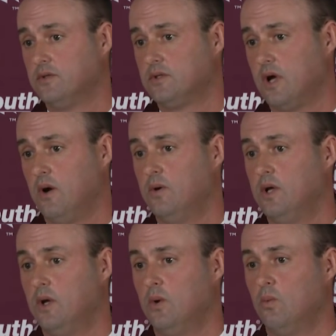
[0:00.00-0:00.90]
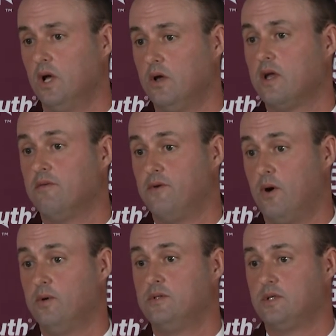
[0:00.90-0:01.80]
So we're looking
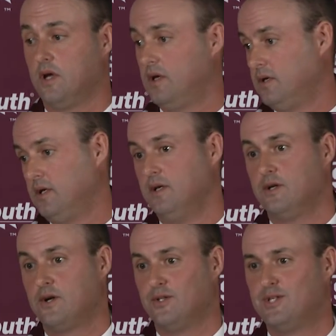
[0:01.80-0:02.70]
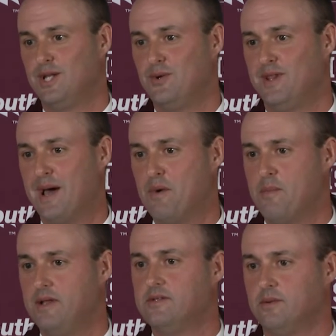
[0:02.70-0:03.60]
forward to continuing that
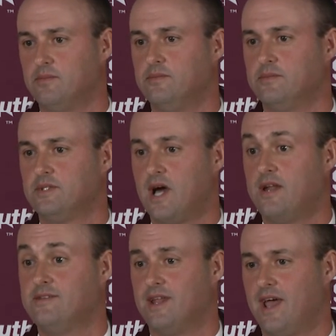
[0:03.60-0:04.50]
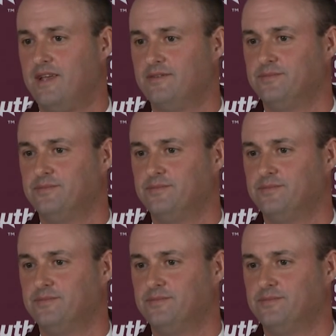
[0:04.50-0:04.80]
momentum starting today.